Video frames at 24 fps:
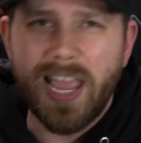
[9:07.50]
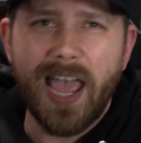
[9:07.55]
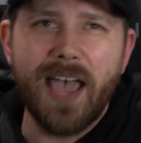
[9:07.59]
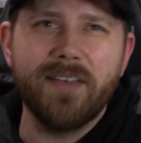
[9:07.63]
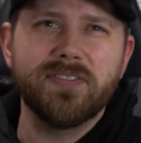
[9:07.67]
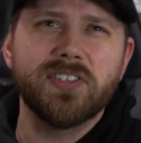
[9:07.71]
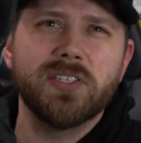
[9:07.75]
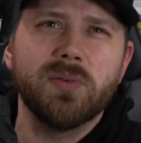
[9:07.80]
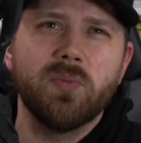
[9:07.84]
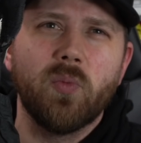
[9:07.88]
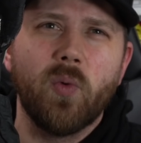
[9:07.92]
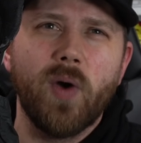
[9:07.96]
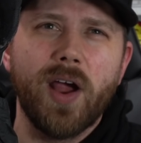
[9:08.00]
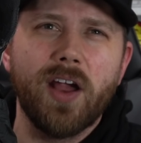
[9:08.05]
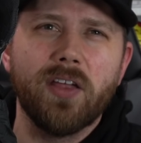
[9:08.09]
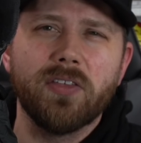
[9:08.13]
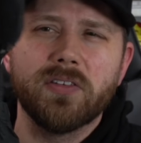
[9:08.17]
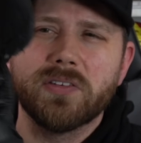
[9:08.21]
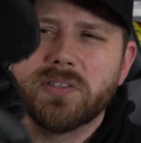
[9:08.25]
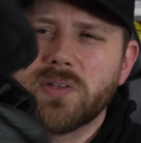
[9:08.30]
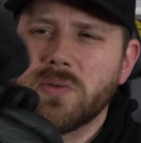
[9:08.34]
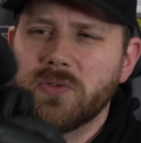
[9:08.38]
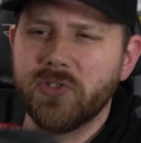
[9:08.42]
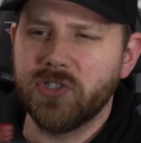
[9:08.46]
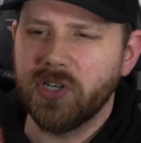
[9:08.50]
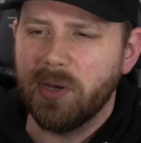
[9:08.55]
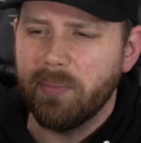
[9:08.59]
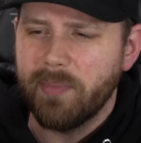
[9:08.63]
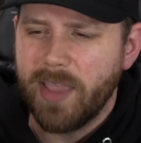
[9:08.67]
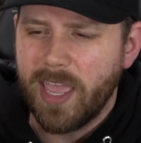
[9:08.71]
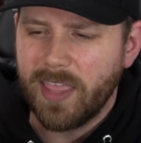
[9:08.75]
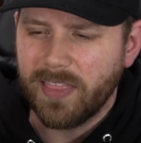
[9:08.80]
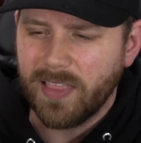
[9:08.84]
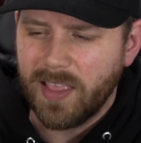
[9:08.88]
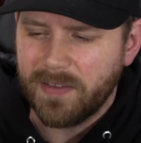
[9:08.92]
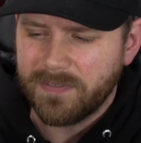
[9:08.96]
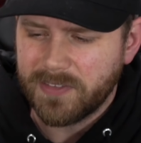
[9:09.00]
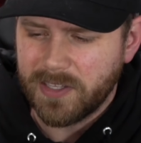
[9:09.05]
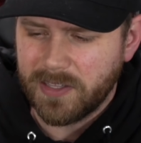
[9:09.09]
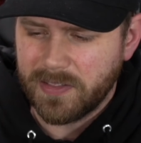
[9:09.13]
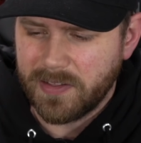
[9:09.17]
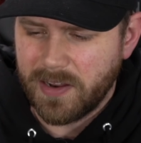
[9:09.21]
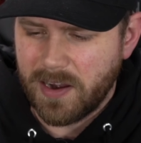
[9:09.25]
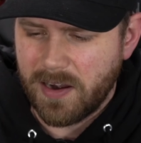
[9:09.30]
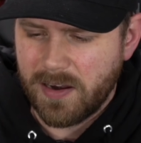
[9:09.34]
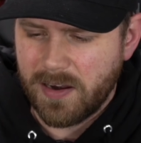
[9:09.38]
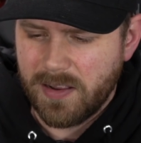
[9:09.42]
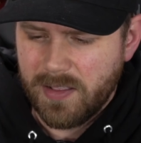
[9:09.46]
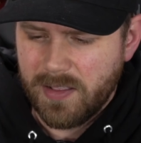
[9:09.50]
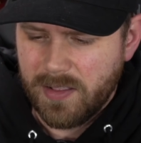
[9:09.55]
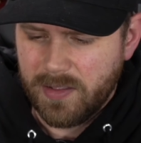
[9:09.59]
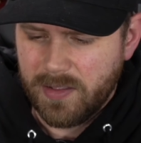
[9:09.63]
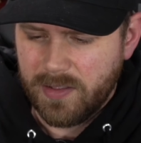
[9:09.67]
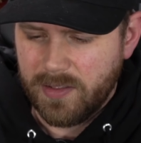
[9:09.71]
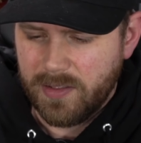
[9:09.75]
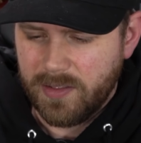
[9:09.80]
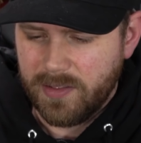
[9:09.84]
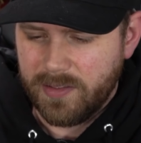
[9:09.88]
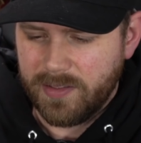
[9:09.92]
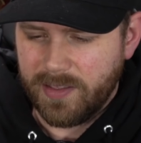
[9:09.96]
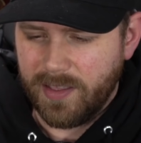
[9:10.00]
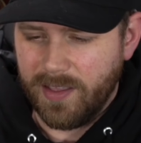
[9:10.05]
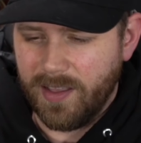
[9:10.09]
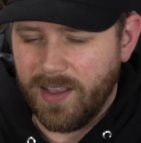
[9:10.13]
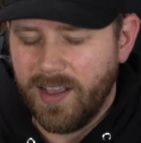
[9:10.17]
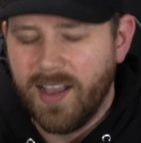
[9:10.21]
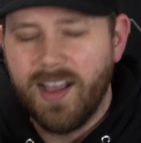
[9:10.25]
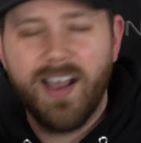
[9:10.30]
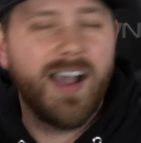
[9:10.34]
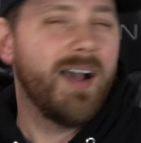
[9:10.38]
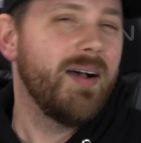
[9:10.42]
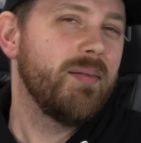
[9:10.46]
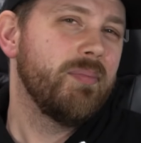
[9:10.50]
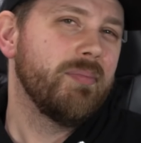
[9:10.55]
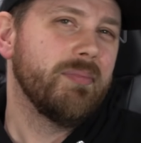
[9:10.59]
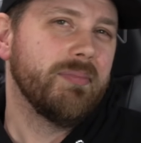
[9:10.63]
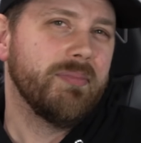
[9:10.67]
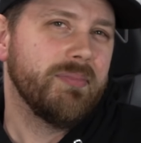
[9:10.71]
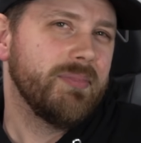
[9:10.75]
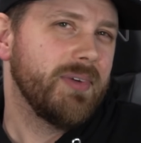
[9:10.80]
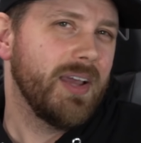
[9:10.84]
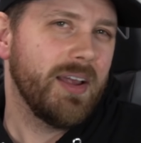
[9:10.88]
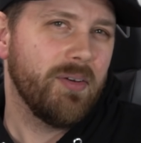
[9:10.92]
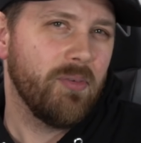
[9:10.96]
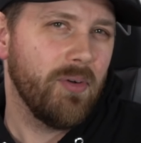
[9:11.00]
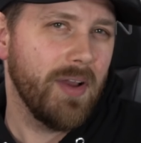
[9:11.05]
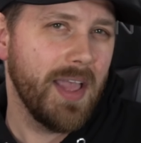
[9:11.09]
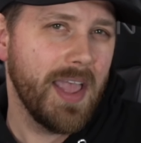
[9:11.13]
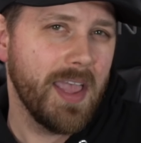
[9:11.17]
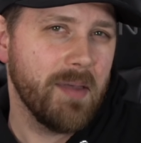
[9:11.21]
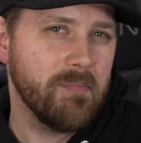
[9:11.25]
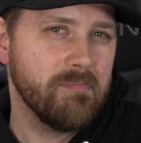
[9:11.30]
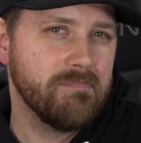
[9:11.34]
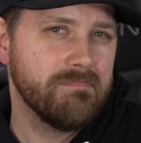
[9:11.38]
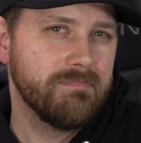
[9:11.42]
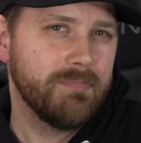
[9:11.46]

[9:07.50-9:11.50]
have some wear. There's no Jumpman left in there. I rhyme